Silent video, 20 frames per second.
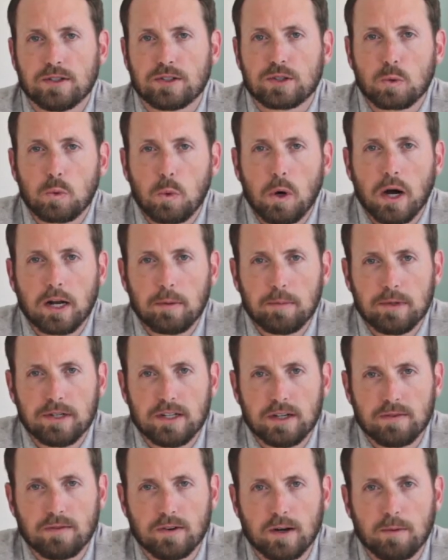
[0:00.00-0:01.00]
is quite a bit
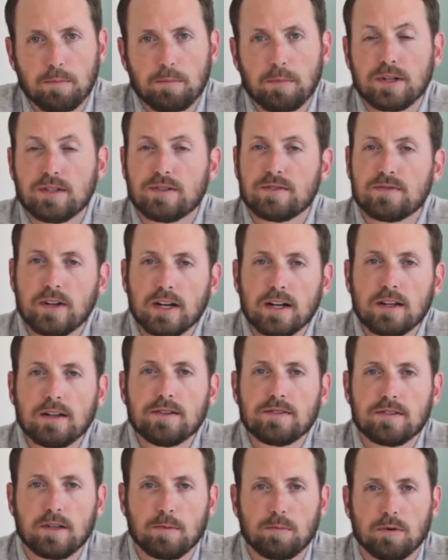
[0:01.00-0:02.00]
different, but it's fairly
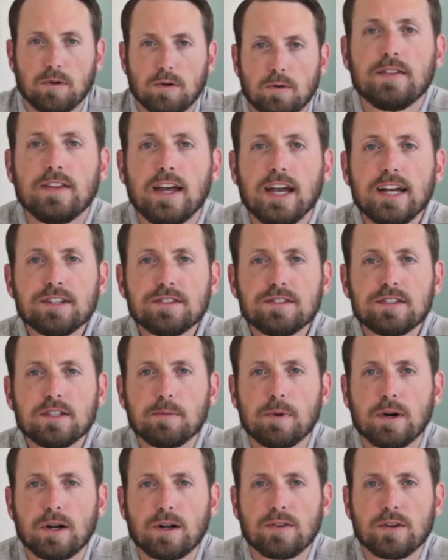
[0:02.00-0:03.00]
simple. In the agency
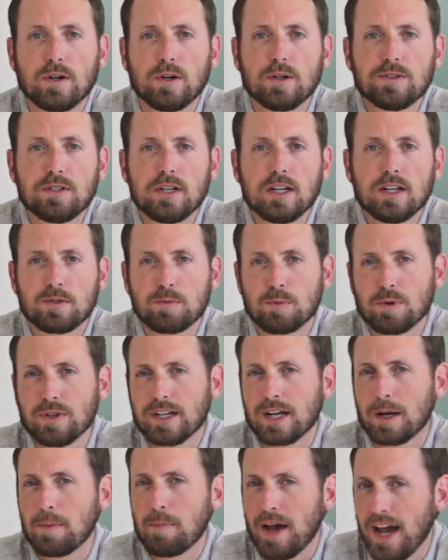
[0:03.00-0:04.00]
model, the O T A is more
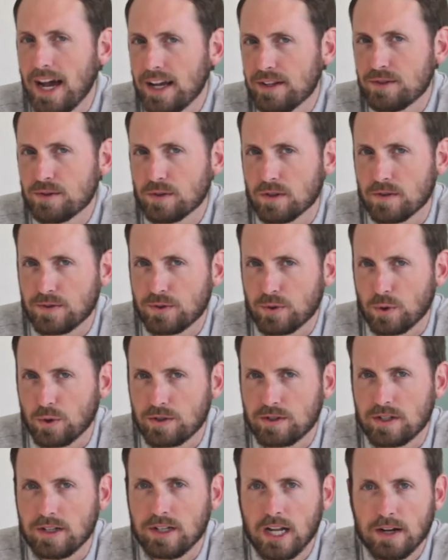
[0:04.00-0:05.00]
like a pass-through of
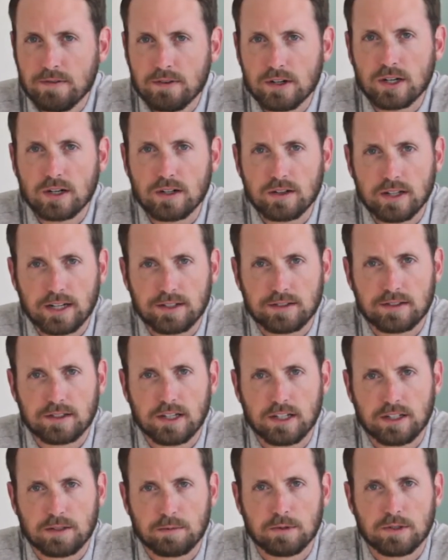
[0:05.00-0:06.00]
sorts and never collects the
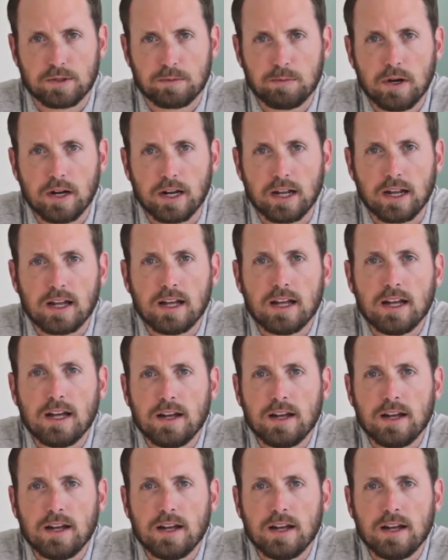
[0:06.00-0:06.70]
customer's money.